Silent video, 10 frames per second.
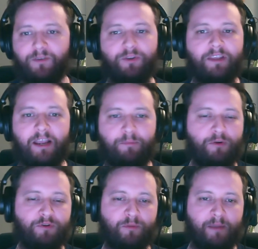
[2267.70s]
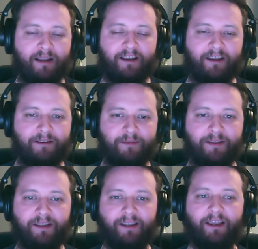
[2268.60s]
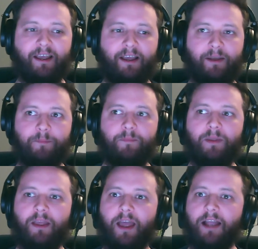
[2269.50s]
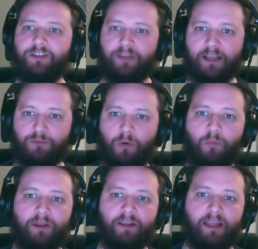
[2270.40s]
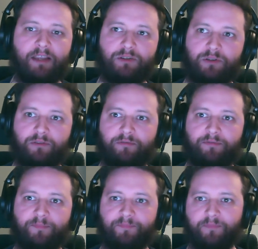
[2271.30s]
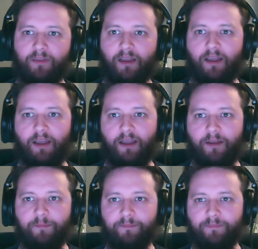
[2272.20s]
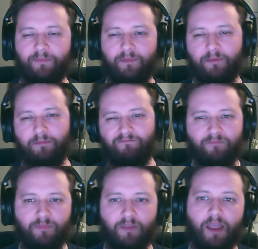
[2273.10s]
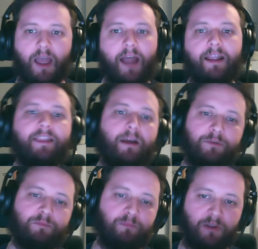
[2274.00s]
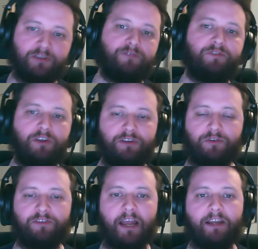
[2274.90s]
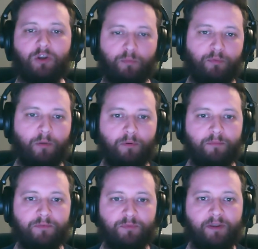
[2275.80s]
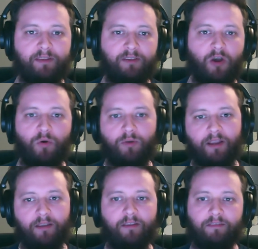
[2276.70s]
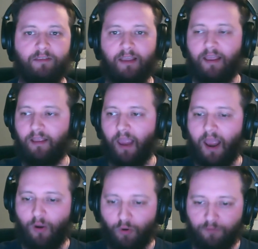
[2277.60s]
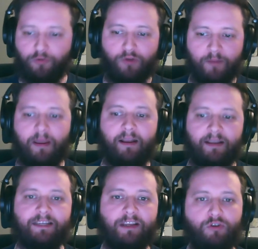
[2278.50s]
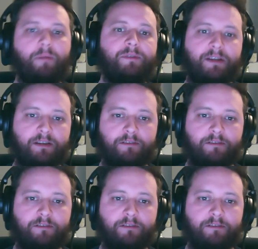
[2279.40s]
Couldn't get Proton Mail in it. And so that's one way that they sort of... and that was because of sort of technical problems with the whole... all of your email is encrypted.